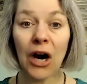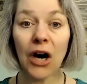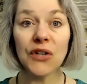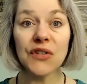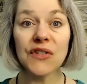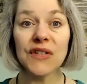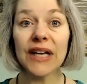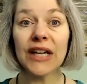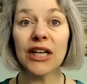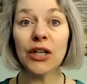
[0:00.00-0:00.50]
Our
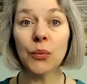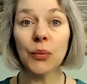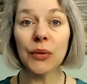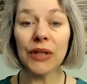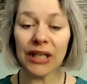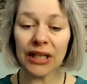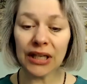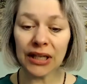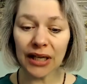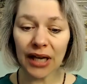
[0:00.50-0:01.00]
second
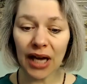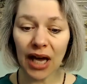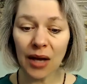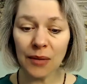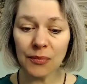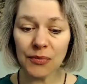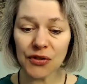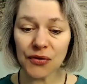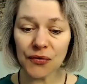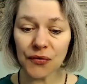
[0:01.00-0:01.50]
reading
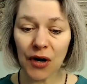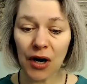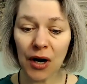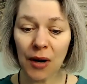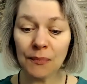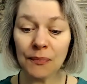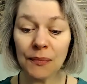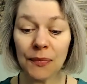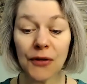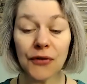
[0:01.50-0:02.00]
comes
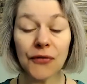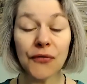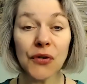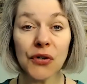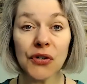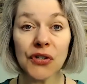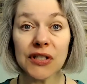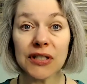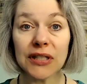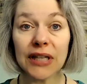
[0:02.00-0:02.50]
from the
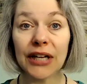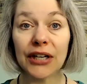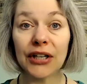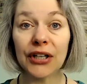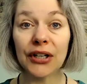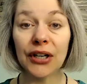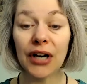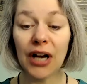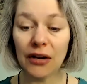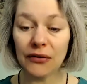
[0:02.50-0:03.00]
first
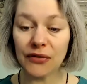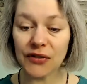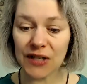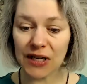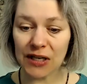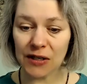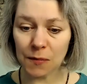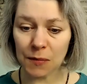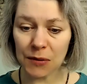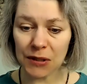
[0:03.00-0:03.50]
letter of
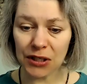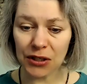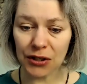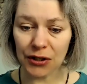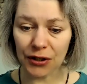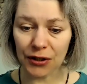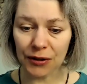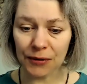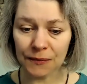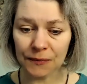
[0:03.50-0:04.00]
St.
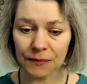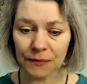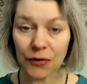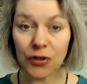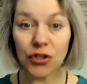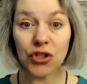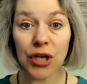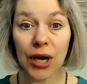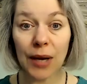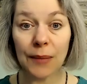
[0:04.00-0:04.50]
Peter,
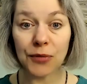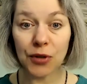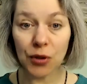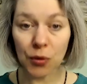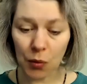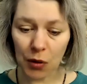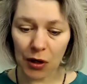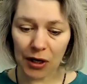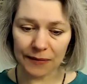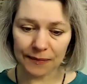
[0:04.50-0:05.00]
chapter
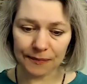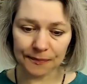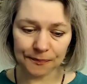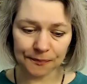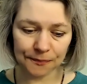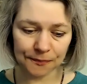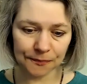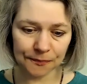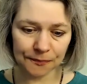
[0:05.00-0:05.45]
1.